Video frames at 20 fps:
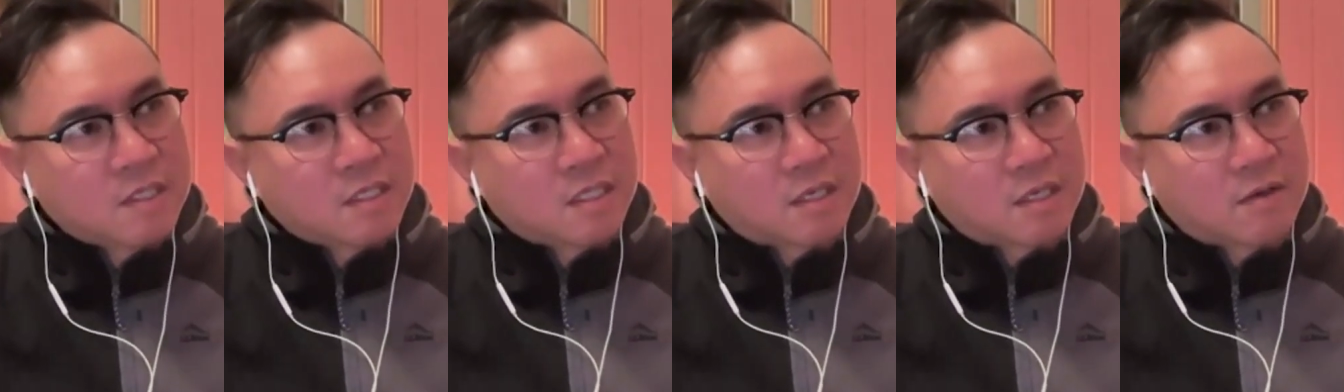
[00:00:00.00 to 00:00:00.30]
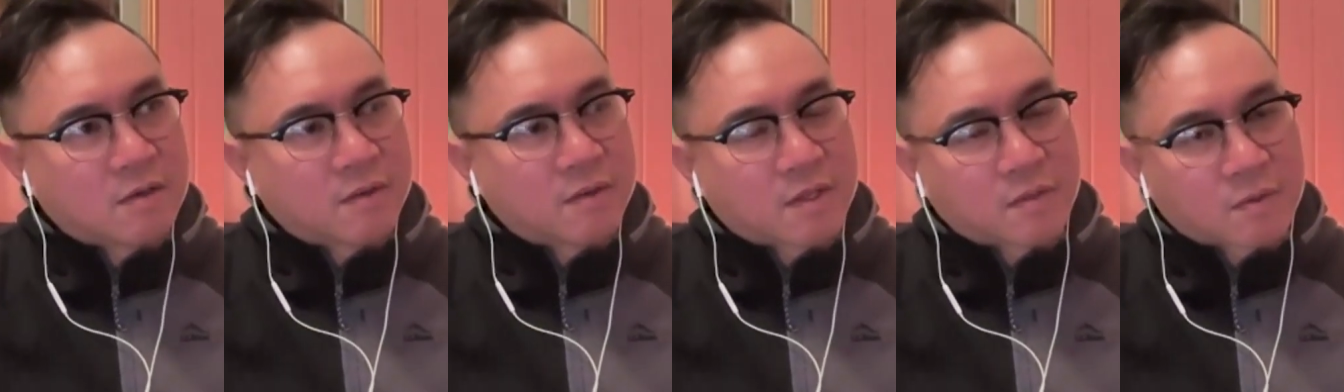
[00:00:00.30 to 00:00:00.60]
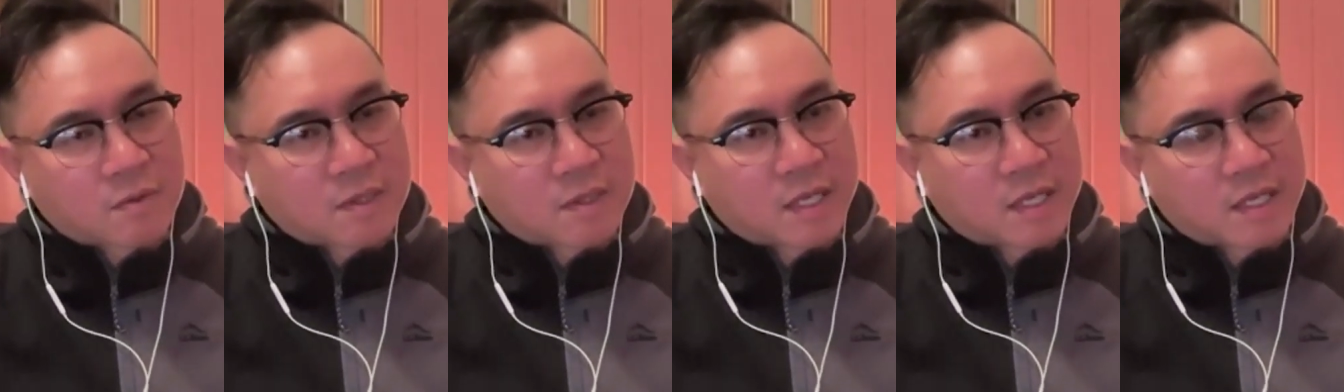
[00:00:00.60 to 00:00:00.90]
you know there
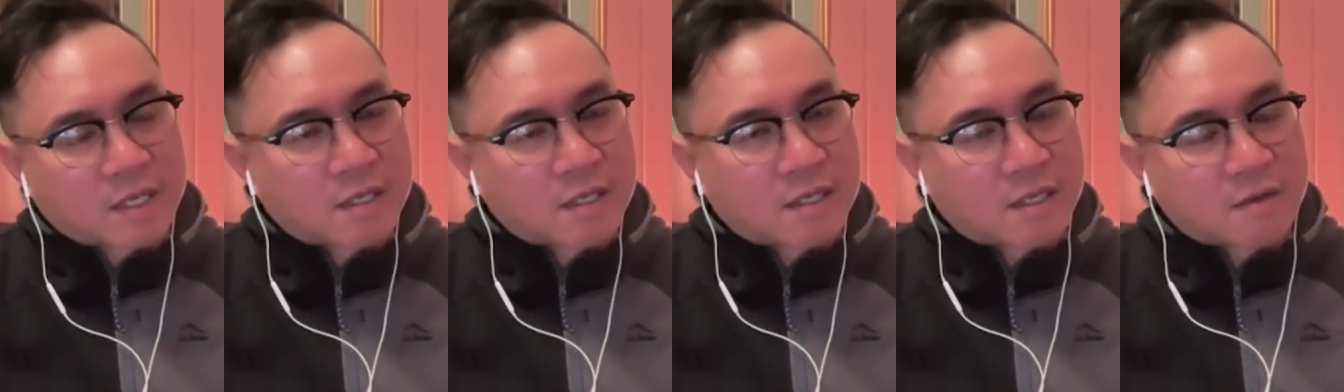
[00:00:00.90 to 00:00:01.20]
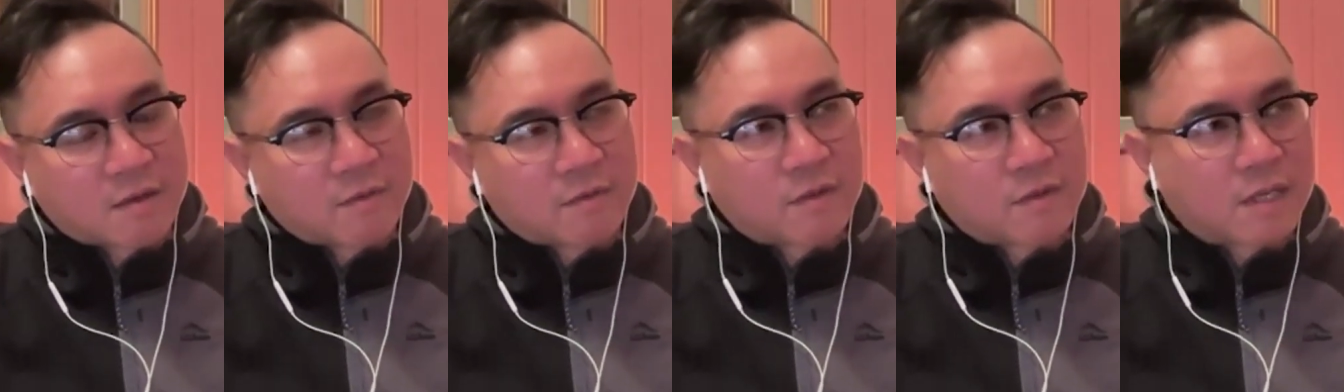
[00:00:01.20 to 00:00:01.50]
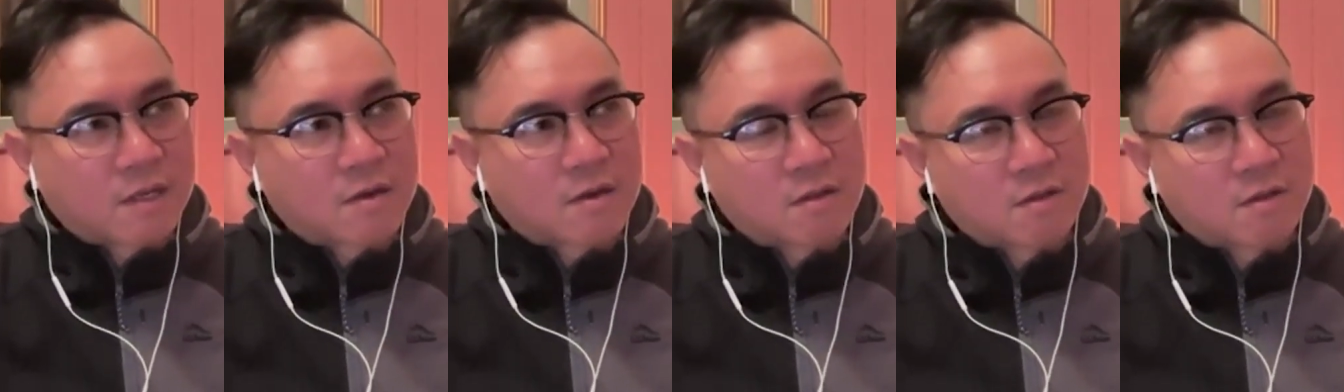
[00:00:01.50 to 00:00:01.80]
were like you know
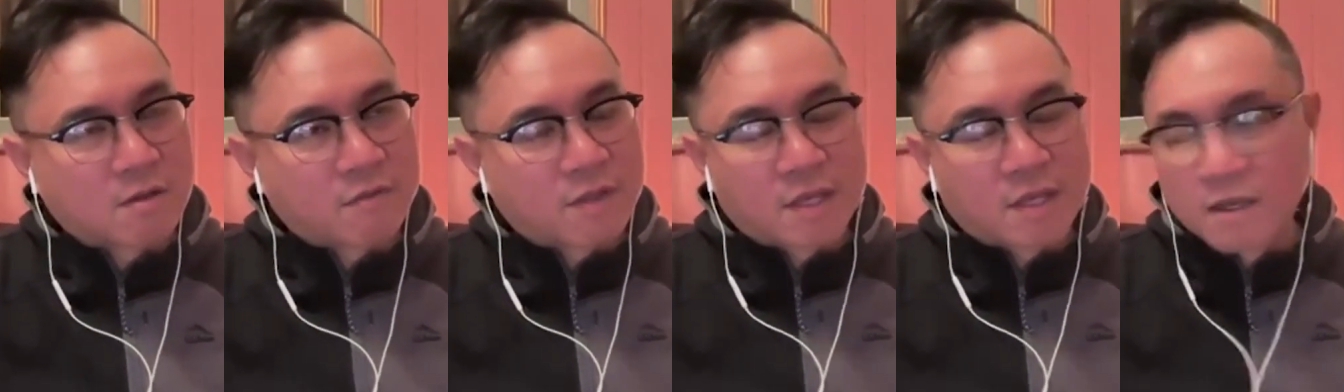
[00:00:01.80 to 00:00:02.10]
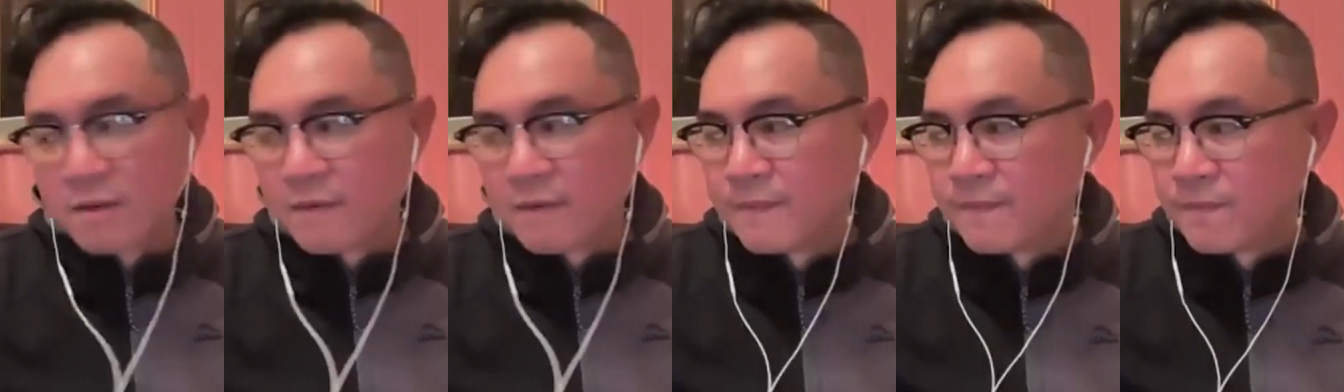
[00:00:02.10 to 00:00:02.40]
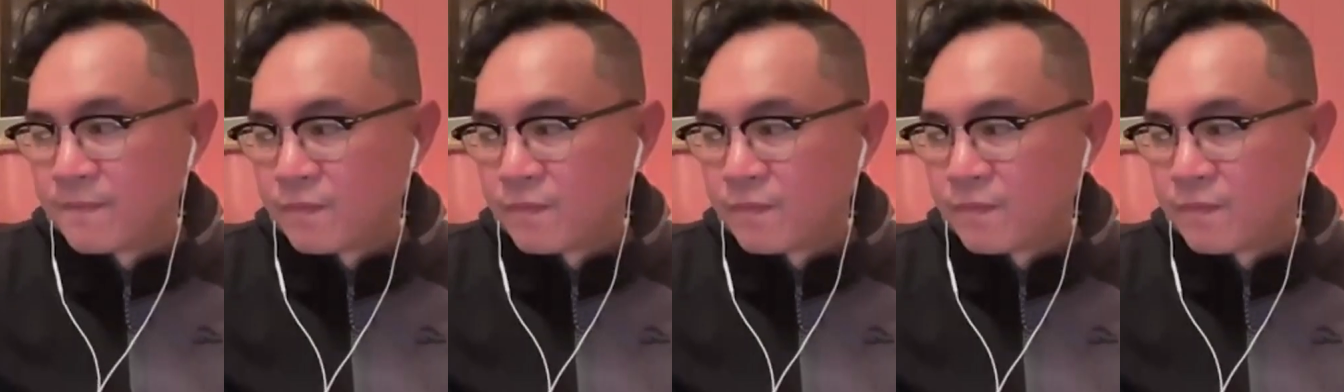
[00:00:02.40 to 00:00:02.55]
like all of the